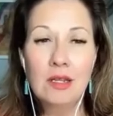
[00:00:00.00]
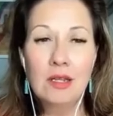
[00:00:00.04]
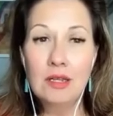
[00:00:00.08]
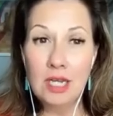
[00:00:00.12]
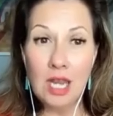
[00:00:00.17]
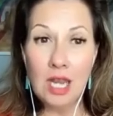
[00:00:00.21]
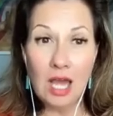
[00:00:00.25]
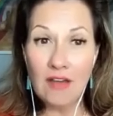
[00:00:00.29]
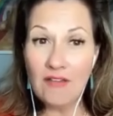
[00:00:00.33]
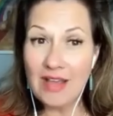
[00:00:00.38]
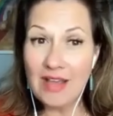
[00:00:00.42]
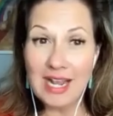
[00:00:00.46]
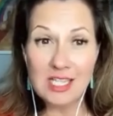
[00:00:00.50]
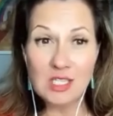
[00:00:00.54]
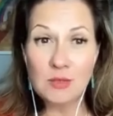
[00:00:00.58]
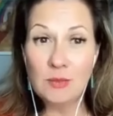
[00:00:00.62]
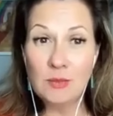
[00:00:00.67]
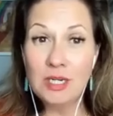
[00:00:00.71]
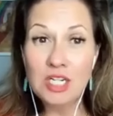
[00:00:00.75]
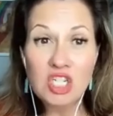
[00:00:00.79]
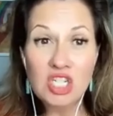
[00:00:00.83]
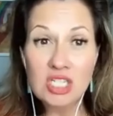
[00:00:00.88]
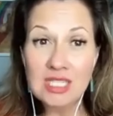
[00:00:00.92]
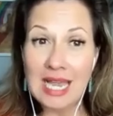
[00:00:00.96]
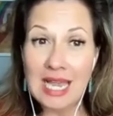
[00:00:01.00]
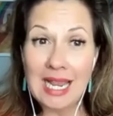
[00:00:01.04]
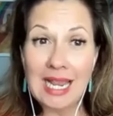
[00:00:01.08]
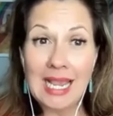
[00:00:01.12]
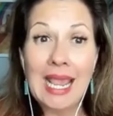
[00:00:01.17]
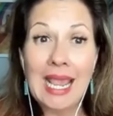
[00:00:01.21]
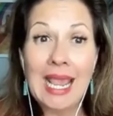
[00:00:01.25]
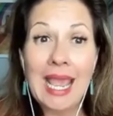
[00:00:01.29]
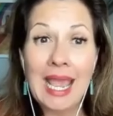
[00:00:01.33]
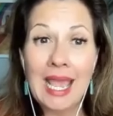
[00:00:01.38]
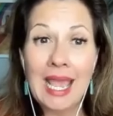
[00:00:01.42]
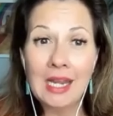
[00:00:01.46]
love it as much as I
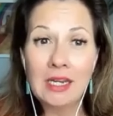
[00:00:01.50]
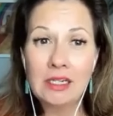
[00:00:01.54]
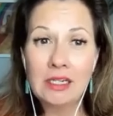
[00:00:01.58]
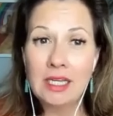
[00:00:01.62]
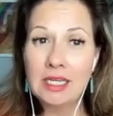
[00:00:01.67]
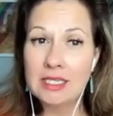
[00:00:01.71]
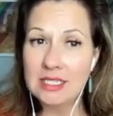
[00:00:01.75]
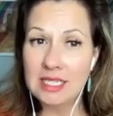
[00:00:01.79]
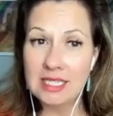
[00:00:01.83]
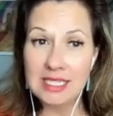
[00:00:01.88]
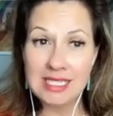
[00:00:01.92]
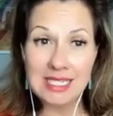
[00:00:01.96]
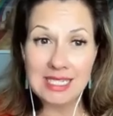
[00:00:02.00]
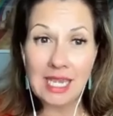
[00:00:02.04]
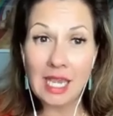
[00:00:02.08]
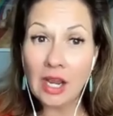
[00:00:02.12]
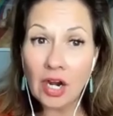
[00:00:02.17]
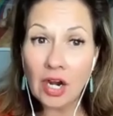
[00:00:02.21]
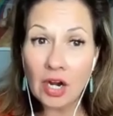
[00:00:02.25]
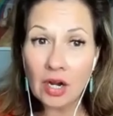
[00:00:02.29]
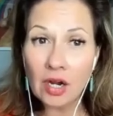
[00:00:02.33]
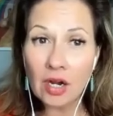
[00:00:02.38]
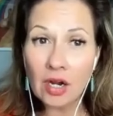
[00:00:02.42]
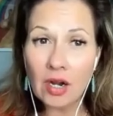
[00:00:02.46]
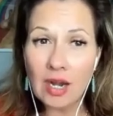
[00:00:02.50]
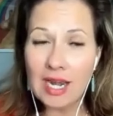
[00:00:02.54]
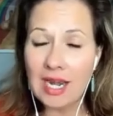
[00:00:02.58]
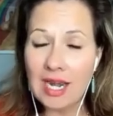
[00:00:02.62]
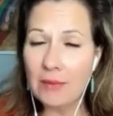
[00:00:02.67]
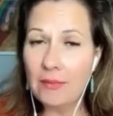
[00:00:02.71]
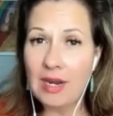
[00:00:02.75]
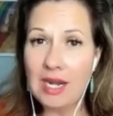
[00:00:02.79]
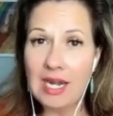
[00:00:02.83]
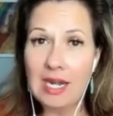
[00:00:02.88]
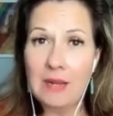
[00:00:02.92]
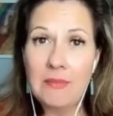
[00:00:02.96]
can because it's here and
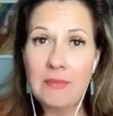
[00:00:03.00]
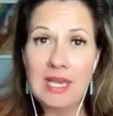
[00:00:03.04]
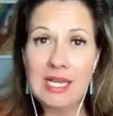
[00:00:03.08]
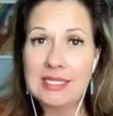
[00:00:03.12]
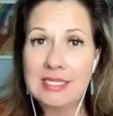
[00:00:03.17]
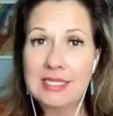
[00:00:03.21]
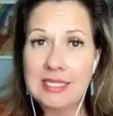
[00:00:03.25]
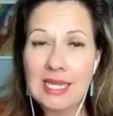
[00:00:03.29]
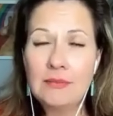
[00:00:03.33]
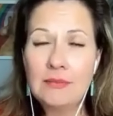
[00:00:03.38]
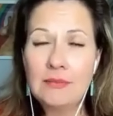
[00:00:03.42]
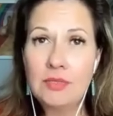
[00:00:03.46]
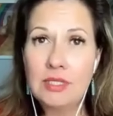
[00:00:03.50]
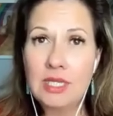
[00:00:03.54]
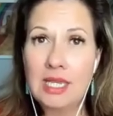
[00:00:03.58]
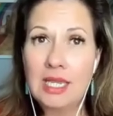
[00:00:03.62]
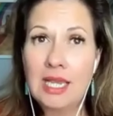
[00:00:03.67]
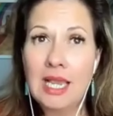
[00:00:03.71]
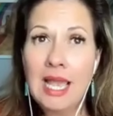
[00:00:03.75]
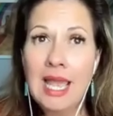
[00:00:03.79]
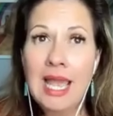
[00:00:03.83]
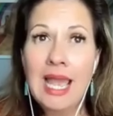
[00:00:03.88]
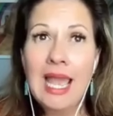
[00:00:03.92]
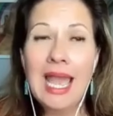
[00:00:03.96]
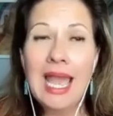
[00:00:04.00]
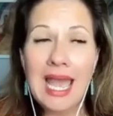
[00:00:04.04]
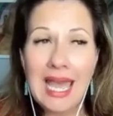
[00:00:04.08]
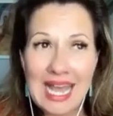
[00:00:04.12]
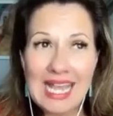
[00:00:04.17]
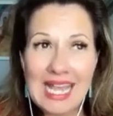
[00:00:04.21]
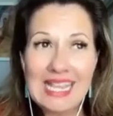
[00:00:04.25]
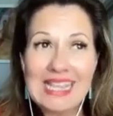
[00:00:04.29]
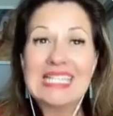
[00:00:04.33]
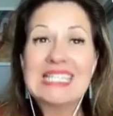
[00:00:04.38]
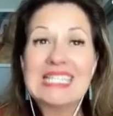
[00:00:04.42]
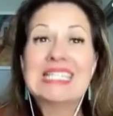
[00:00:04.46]
I'm going to be accepting. And
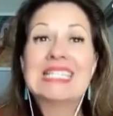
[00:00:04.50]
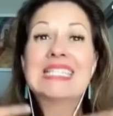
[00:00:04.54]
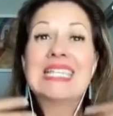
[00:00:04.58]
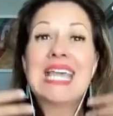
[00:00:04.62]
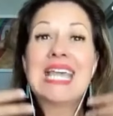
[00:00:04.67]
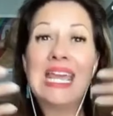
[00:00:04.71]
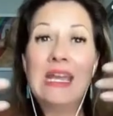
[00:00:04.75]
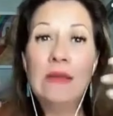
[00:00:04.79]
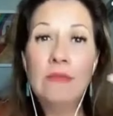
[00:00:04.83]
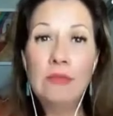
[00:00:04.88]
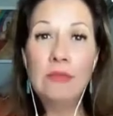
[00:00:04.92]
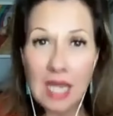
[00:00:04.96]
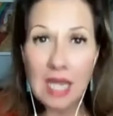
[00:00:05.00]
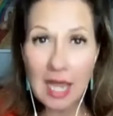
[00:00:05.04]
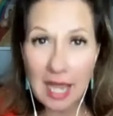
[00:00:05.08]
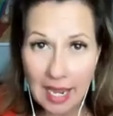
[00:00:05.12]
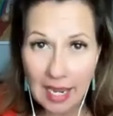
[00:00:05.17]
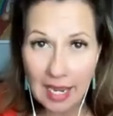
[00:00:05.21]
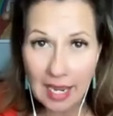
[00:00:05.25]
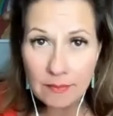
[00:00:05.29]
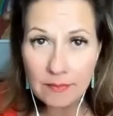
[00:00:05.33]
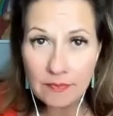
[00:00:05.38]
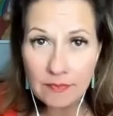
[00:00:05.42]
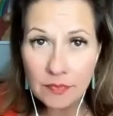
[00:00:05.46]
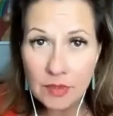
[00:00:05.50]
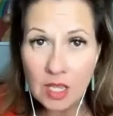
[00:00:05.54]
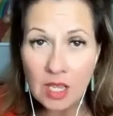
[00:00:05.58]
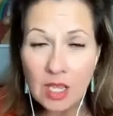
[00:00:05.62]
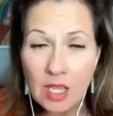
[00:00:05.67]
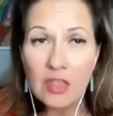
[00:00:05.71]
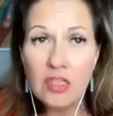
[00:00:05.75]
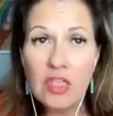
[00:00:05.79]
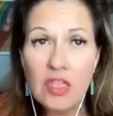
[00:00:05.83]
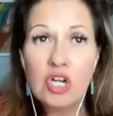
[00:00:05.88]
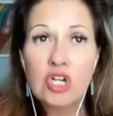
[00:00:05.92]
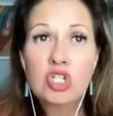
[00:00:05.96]
at the same time,
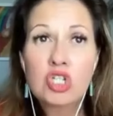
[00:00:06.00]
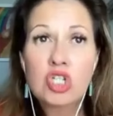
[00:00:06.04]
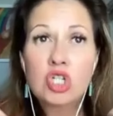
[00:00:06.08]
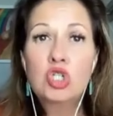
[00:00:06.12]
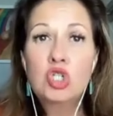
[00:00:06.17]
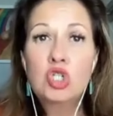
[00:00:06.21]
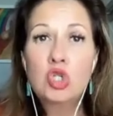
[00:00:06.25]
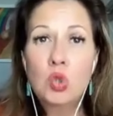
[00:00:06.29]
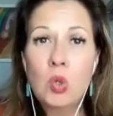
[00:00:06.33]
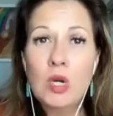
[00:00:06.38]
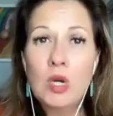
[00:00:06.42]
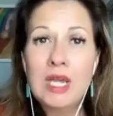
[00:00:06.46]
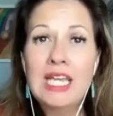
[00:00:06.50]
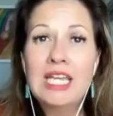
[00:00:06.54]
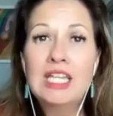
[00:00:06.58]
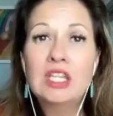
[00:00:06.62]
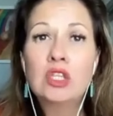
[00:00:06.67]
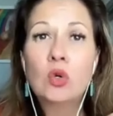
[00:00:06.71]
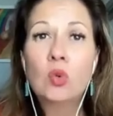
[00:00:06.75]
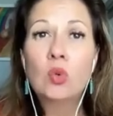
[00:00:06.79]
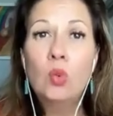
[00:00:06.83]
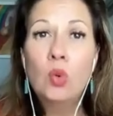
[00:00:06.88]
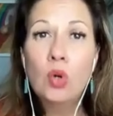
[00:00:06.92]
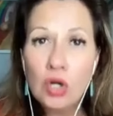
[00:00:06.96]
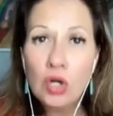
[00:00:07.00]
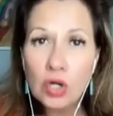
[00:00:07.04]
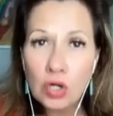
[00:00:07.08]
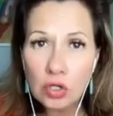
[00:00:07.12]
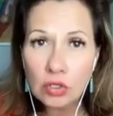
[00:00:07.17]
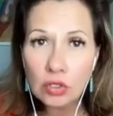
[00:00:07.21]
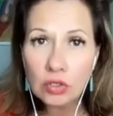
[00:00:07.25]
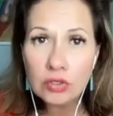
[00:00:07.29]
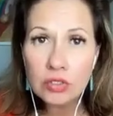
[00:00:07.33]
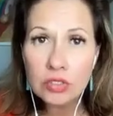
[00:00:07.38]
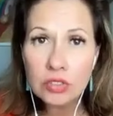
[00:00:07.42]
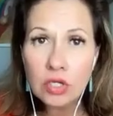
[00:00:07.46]
there's a doing in the
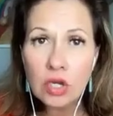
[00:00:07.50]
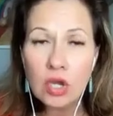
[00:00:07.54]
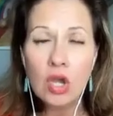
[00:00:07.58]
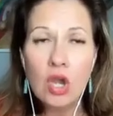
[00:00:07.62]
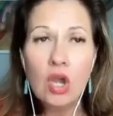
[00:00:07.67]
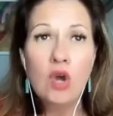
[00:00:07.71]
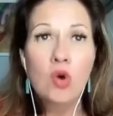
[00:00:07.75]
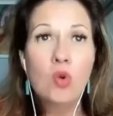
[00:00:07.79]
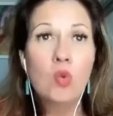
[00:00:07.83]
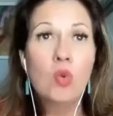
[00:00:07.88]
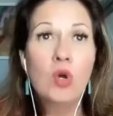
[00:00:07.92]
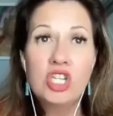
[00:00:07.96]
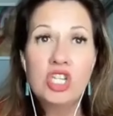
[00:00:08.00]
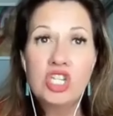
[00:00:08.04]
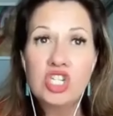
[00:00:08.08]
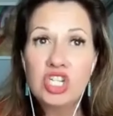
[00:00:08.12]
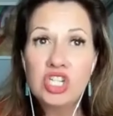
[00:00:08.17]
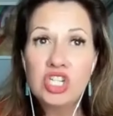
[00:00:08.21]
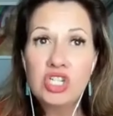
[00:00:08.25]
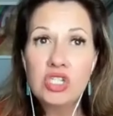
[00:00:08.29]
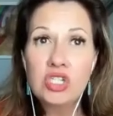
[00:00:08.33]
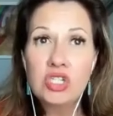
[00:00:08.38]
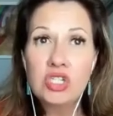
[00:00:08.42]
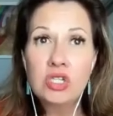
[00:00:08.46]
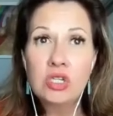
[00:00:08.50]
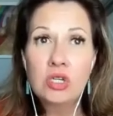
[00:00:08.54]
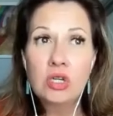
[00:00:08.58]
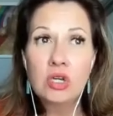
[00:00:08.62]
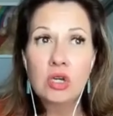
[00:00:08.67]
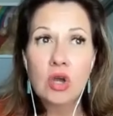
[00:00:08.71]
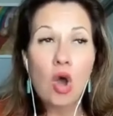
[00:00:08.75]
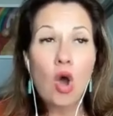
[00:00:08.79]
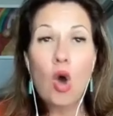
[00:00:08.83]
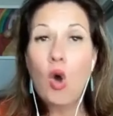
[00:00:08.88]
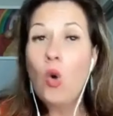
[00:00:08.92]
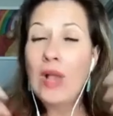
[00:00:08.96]
world, which is
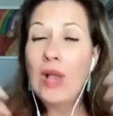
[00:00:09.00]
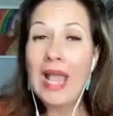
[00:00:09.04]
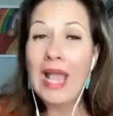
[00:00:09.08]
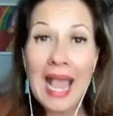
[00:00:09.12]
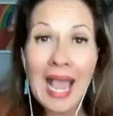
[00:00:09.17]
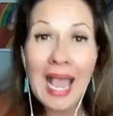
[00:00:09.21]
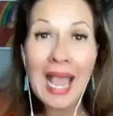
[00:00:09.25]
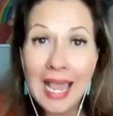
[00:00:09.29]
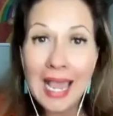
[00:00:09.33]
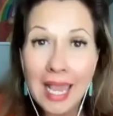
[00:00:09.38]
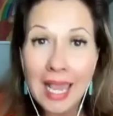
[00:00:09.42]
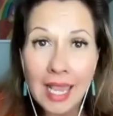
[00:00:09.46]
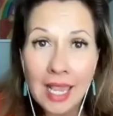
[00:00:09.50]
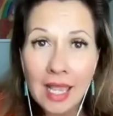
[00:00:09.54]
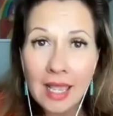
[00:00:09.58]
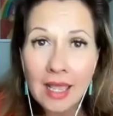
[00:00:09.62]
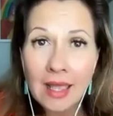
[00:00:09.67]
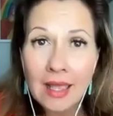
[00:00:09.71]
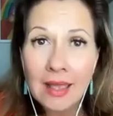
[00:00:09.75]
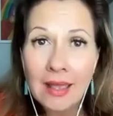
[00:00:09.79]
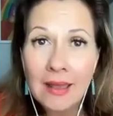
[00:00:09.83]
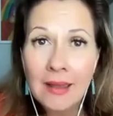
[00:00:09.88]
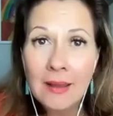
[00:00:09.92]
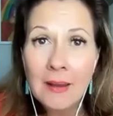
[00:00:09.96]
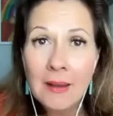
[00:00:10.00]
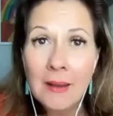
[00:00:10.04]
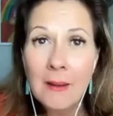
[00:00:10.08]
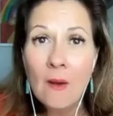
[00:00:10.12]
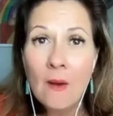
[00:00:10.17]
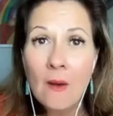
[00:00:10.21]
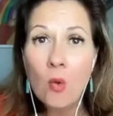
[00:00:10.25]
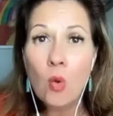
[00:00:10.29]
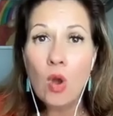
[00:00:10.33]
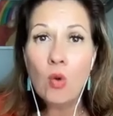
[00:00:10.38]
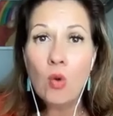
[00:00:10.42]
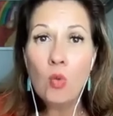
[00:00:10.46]
okay.
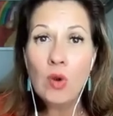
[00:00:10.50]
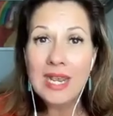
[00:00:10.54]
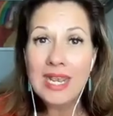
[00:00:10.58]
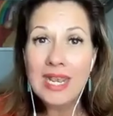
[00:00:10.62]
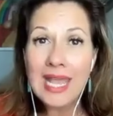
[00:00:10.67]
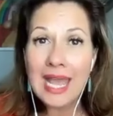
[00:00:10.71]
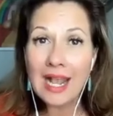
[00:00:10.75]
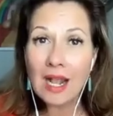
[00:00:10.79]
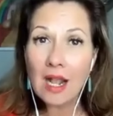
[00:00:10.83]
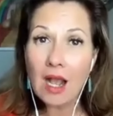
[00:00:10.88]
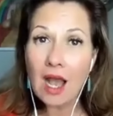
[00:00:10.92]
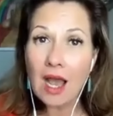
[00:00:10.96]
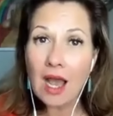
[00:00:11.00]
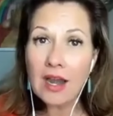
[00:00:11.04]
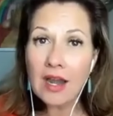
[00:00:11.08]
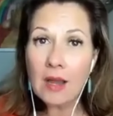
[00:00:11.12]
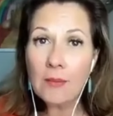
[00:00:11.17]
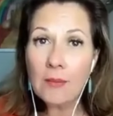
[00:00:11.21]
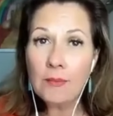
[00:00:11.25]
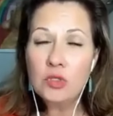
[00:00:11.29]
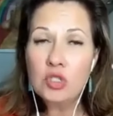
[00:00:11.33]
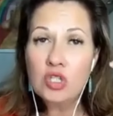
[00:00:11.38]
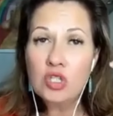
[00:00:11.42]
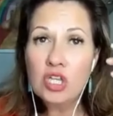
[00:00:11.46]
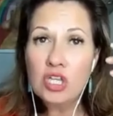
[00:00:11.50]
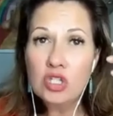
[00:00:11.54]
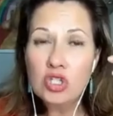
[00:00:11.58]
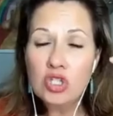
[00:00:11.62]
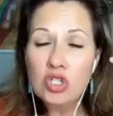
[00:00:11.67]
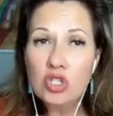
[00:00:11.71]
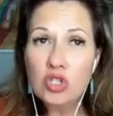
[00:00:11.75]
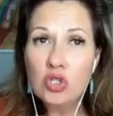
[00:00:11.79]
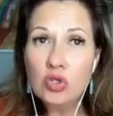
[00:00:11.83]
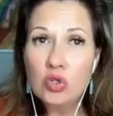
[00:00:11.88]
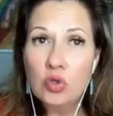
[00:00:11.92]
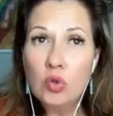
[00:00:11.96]
When we get caught up in
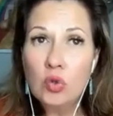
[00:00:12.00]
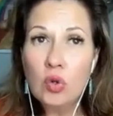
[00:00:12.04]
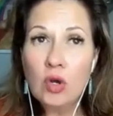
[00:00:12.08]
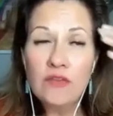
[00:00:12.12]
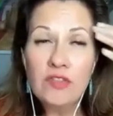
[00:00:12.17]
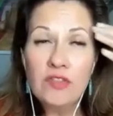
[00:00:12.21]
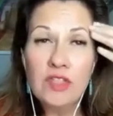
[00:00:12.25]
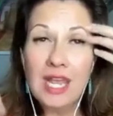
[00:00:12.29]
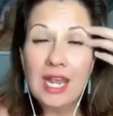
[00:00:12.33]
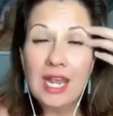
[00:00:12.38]
two of